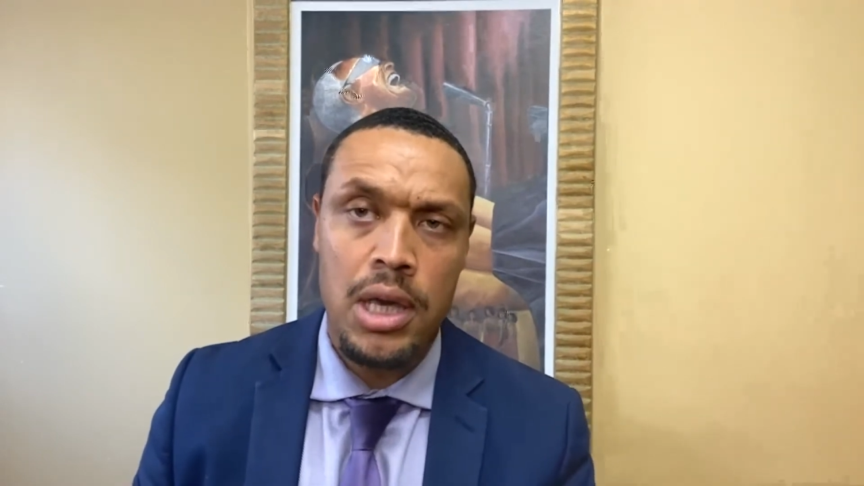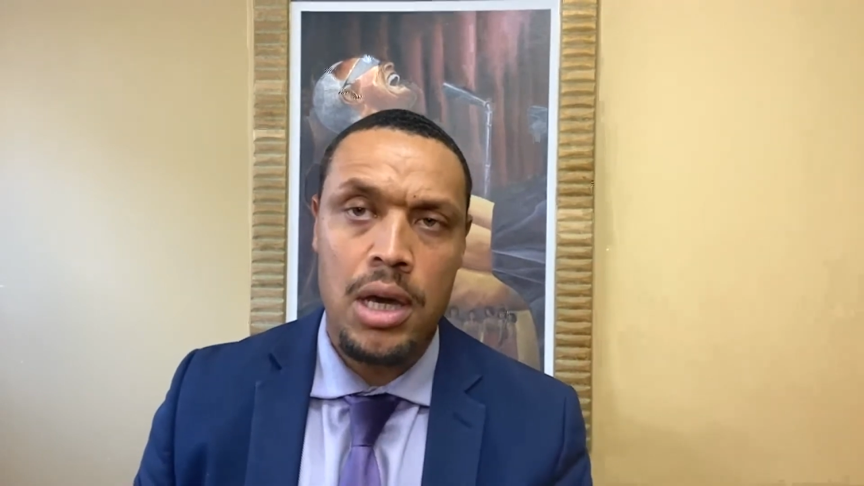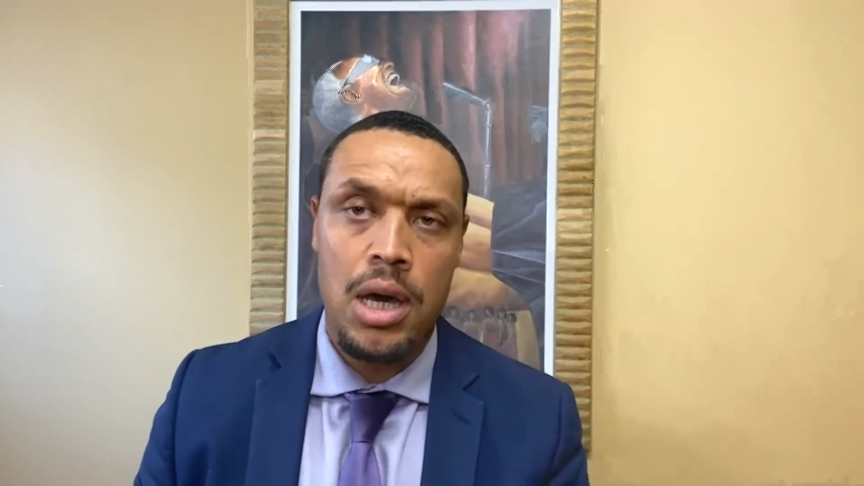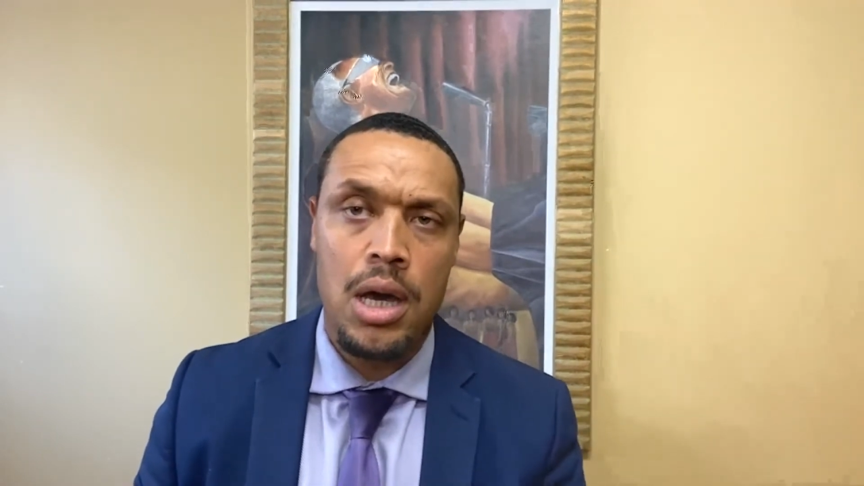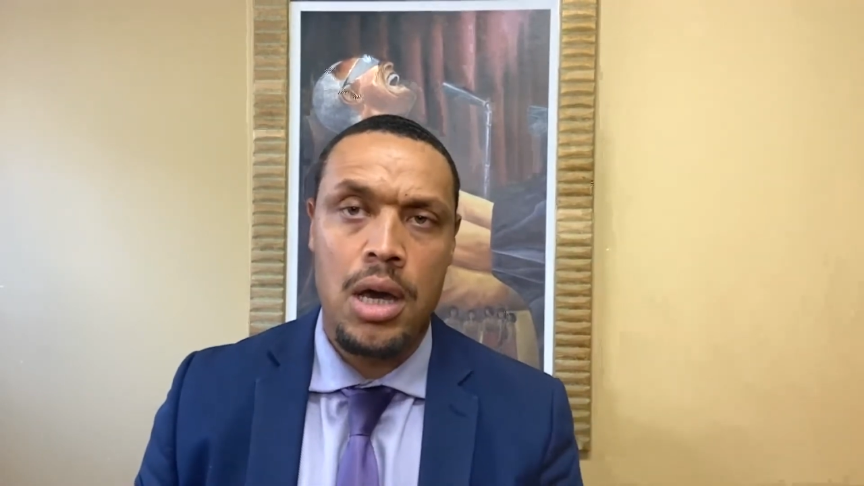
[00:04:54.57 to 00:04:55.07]

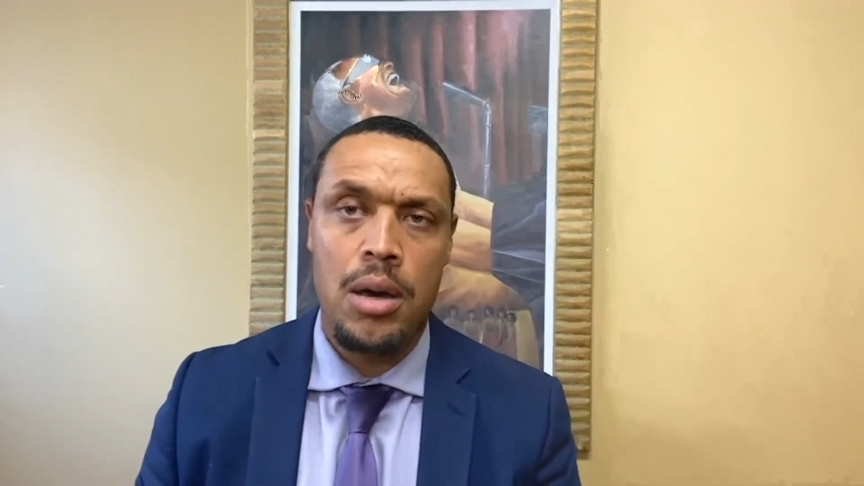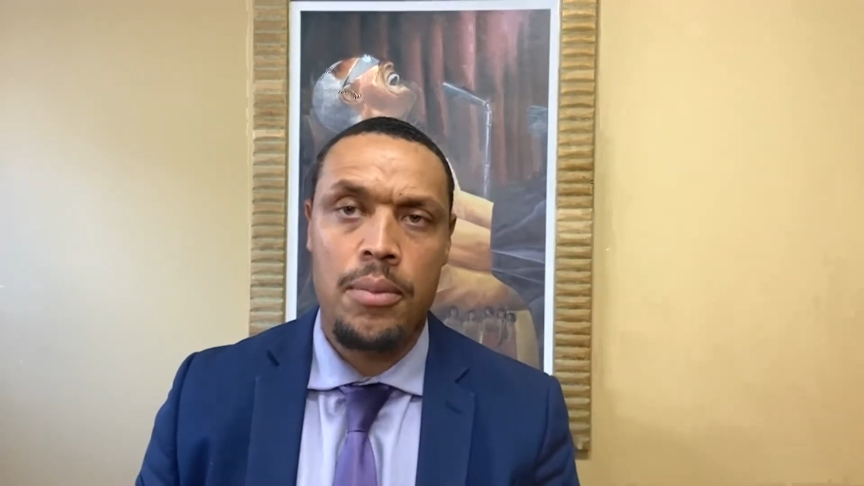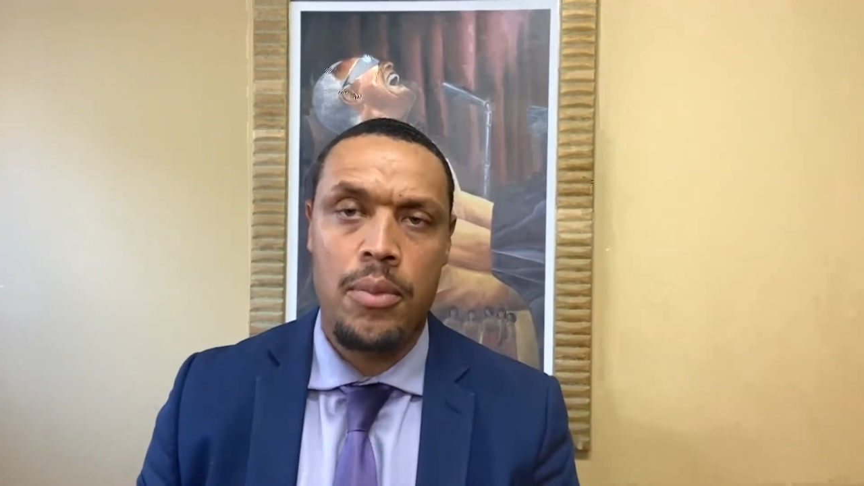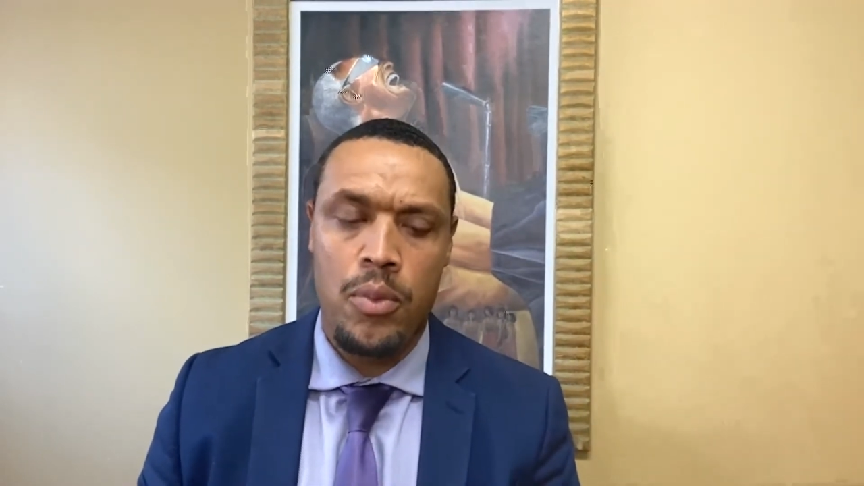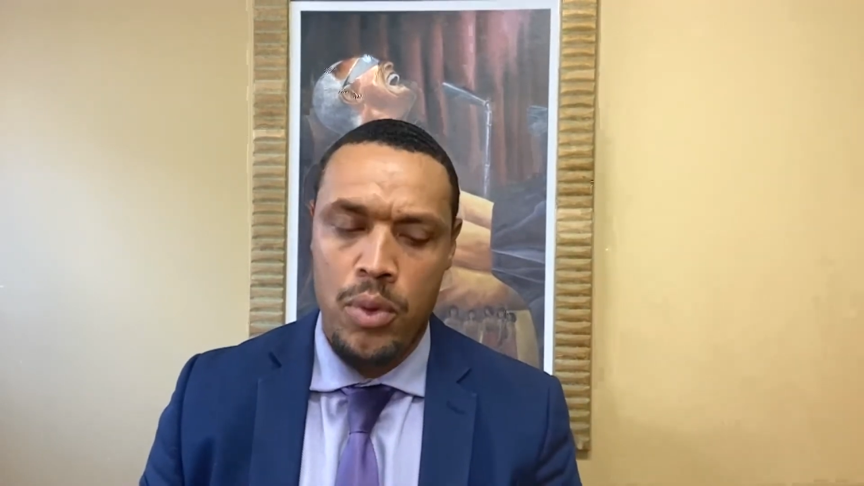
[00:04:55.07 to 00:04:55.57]

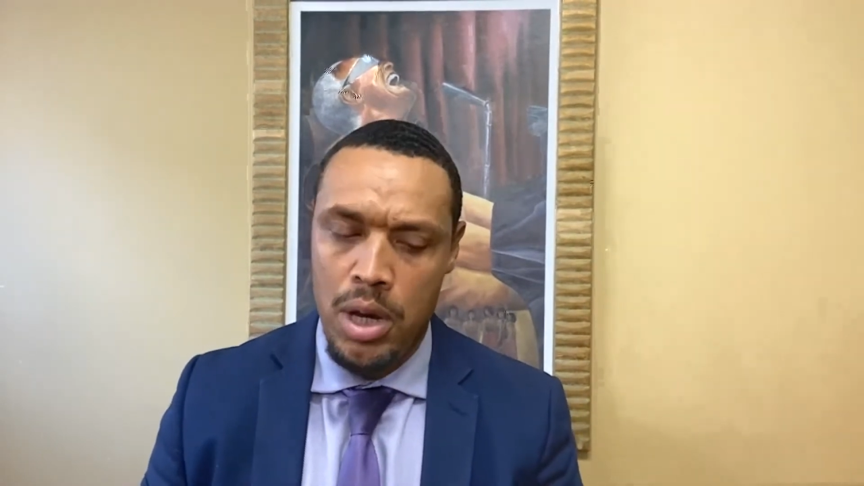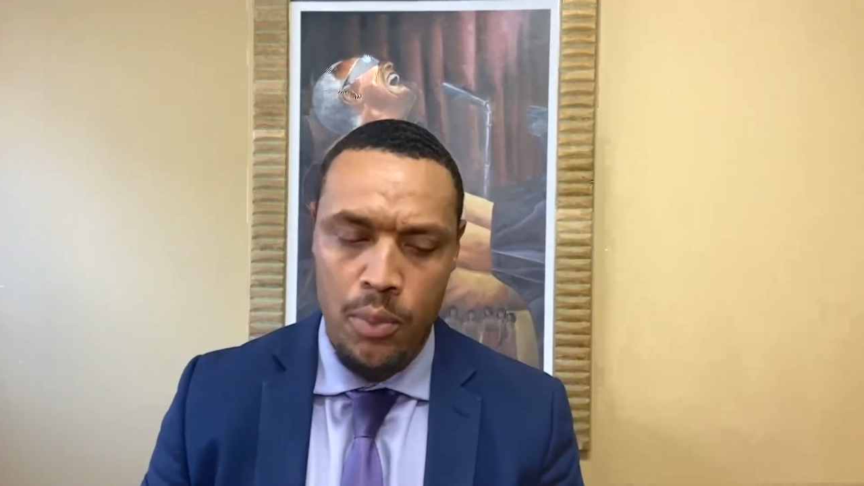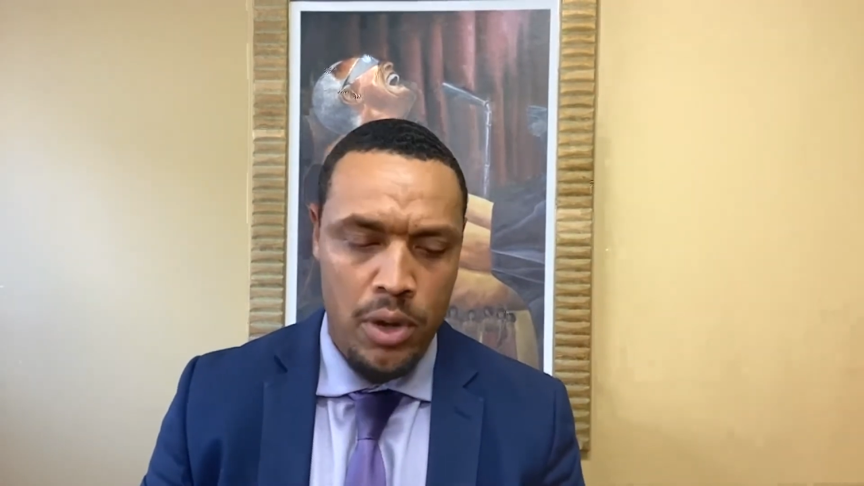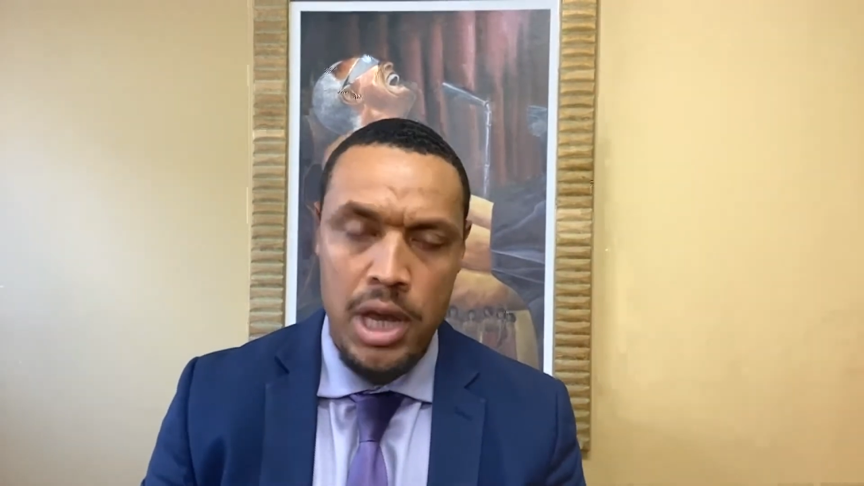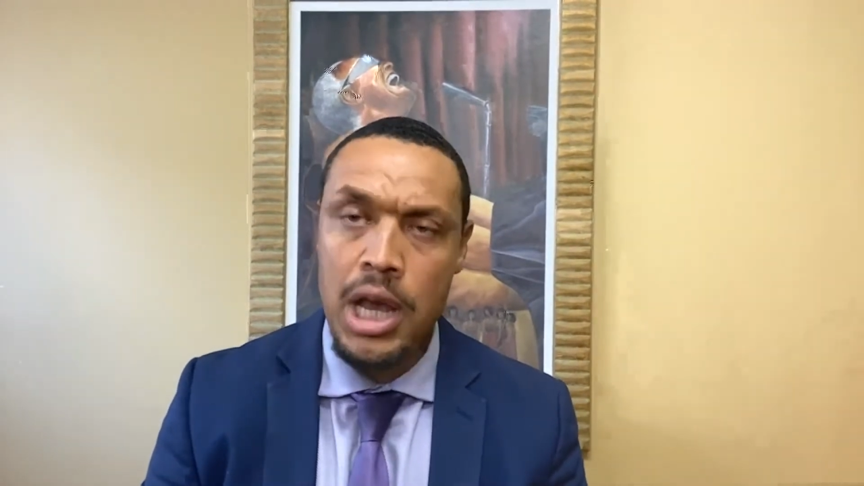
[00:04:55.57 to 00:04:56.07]
um, we're in